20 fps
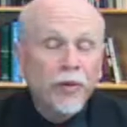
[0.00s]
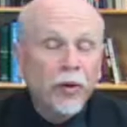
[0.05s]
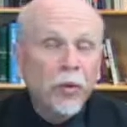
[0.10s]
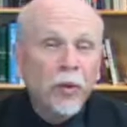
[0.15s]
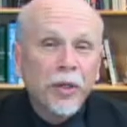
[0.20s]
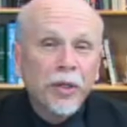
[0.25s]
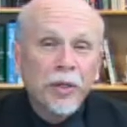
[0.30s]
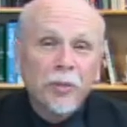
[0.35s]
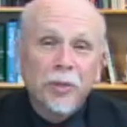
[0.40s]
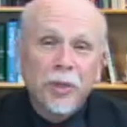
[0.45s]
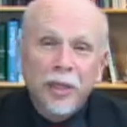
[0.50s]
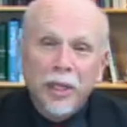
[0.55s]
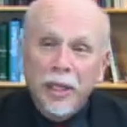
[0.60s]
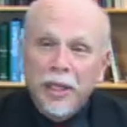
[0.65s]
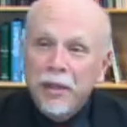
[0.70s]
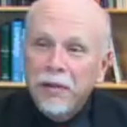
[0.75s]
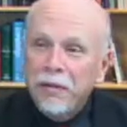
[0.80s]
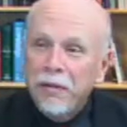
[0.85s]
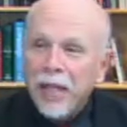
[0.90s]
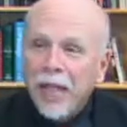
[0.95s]
for what you
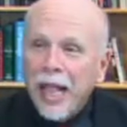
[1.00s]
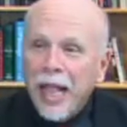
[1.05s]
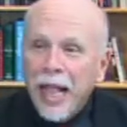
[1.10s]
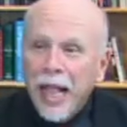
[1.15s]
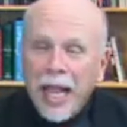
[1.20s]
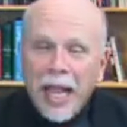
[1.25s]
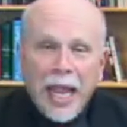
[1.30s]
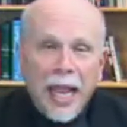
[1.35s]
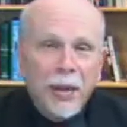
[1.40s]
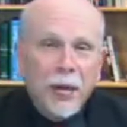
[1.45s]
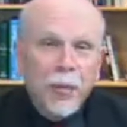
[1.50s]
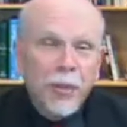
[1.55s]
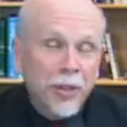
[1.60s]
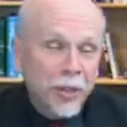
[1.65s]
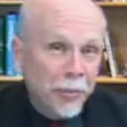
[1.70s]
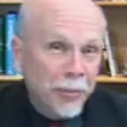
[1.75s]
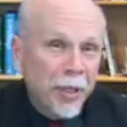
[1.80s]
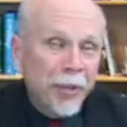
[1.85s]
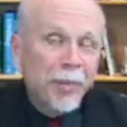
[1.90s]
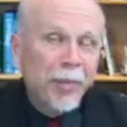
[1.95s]
believe. And there'll be
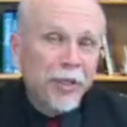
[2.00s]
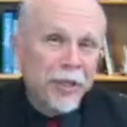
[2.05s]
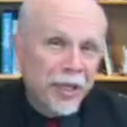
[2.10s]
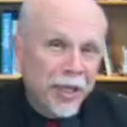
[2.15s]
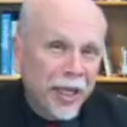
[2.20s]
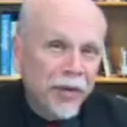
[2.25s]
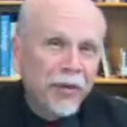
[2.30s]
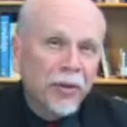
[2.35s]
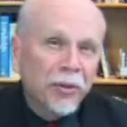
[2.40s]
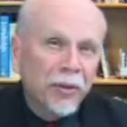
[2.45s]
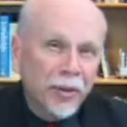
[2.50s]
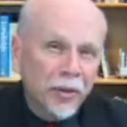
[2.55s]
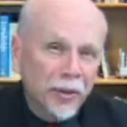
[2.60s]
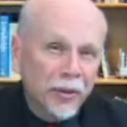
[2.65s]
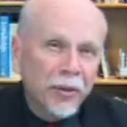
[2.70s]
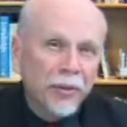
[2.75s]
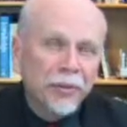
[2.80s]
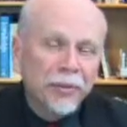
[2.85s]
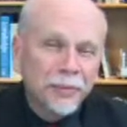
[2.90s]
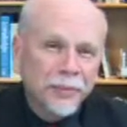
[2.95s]
some people in heaven with
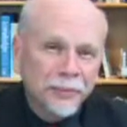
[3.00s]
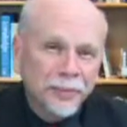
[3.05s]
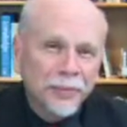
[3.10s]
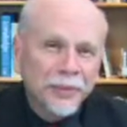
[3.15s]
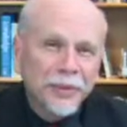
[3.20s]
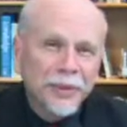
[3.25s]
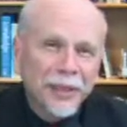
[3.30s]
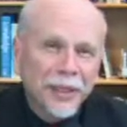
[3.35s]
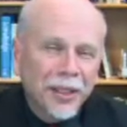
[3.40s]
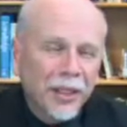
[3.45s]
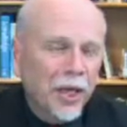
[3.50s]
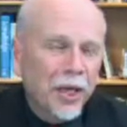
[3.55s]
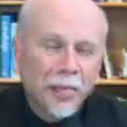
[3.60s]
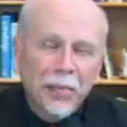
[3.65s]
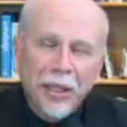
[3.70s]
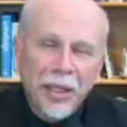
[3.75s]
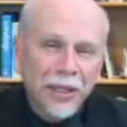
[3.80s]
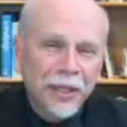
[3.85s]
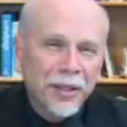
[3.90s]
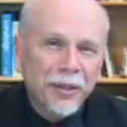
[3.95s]
you. God
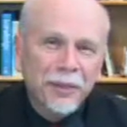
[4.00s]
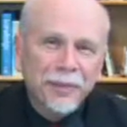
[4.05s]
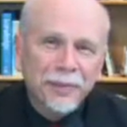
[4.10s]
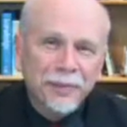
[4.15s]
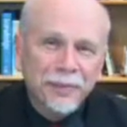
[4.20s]
bless you.